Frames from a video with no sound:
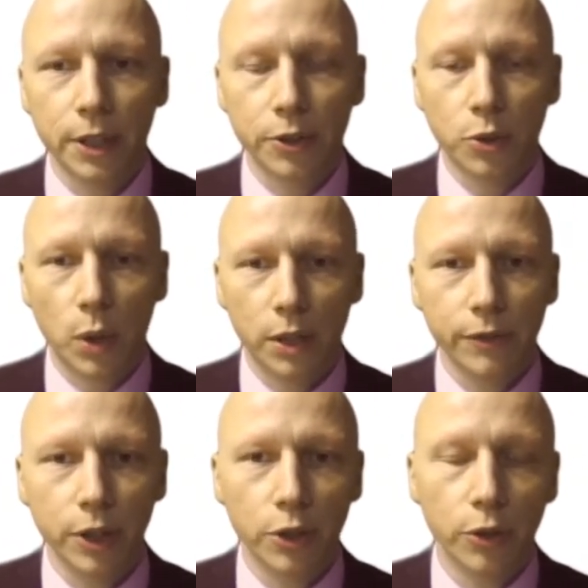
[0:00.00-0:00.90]
There are
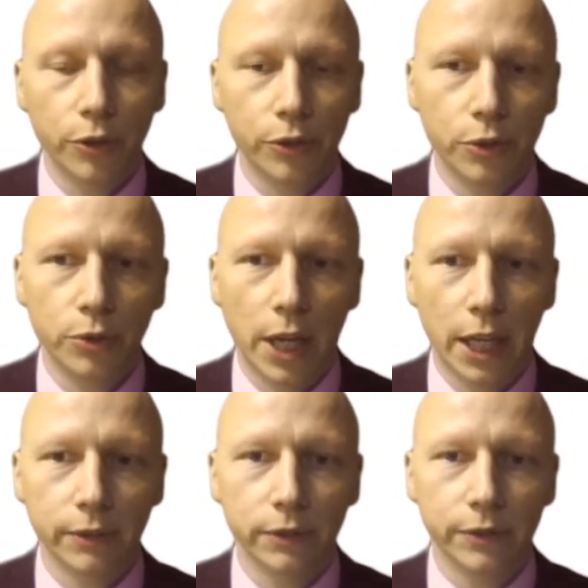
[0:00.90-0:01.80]
12 that you do through
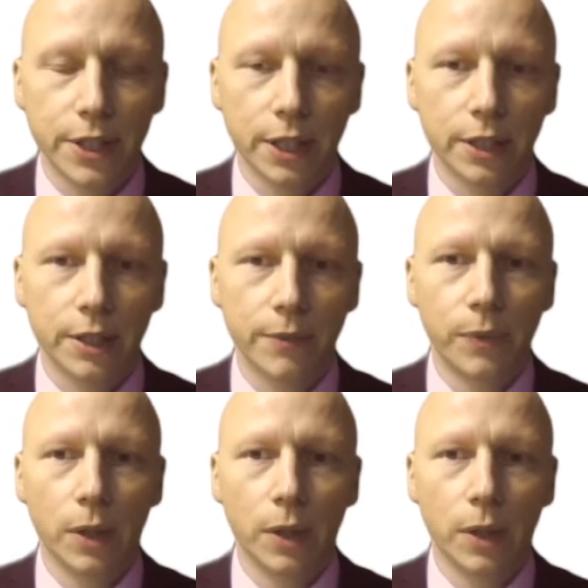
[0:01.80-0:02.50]
A-Level physics,